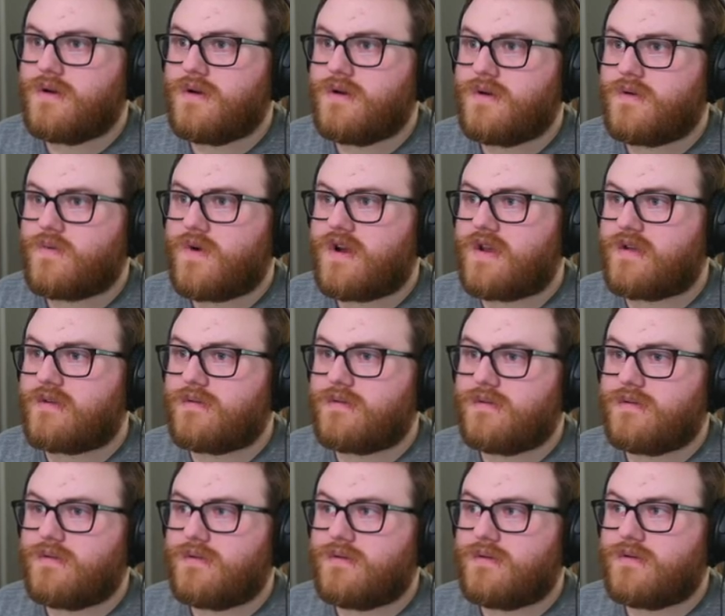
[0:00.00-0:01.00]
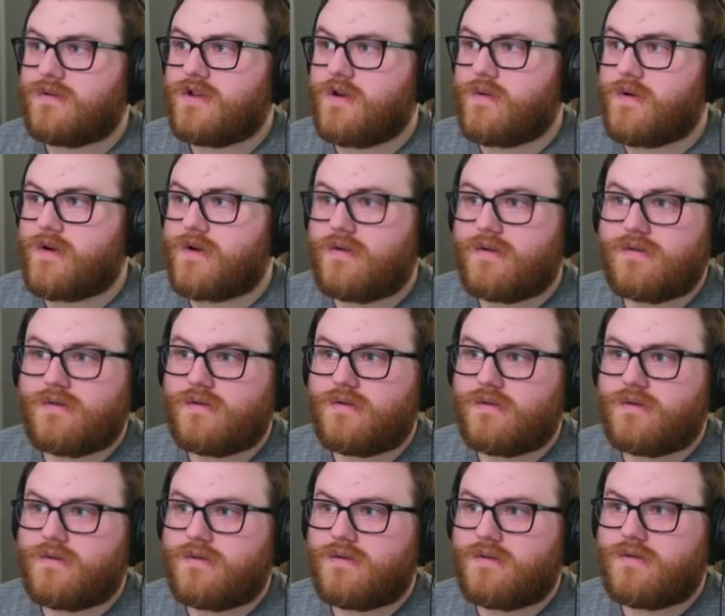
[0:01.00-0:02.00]
What it? You were.
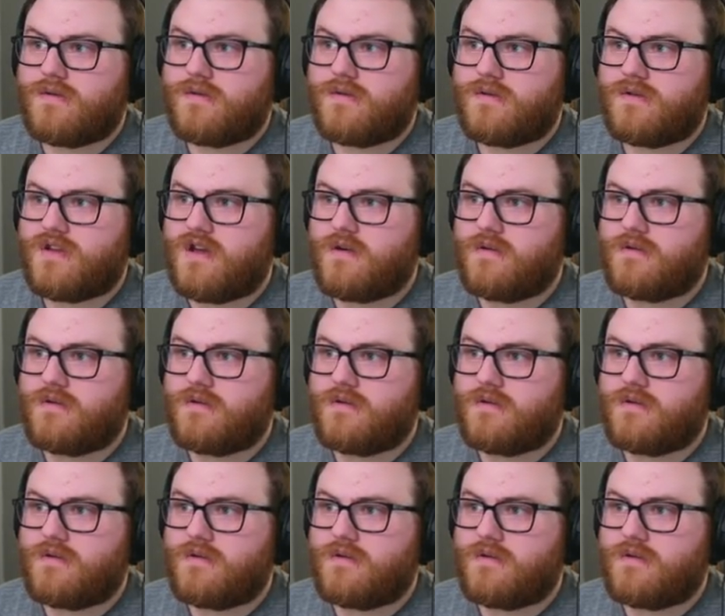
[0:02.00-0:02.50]
You.